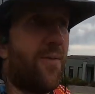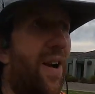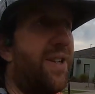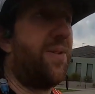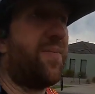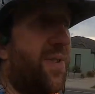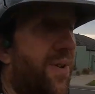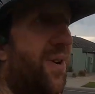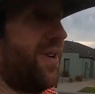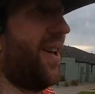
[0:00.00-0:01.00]
Random
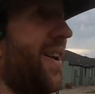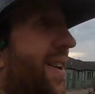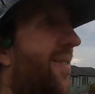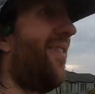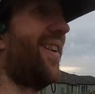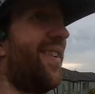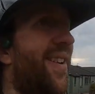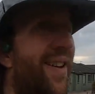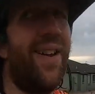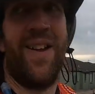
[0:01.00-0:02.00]
thought,
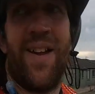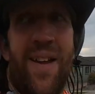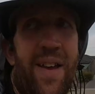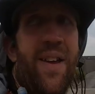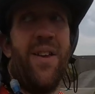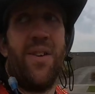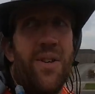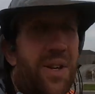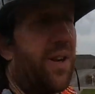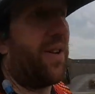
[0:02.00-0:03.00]
when
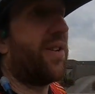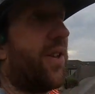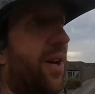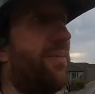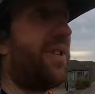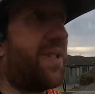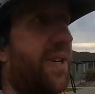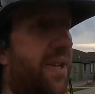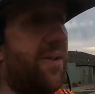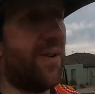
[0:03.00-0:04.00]
you're climbing
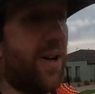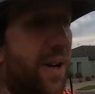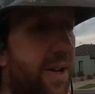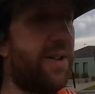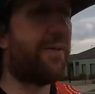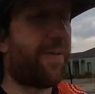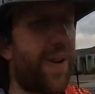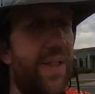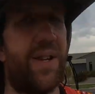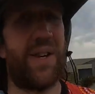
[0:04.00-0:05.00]
this hill, you're
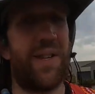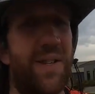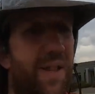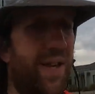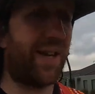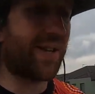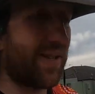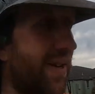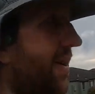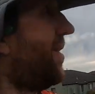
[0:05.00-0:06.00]
feeling it in your
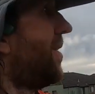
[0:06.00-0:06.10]
legs.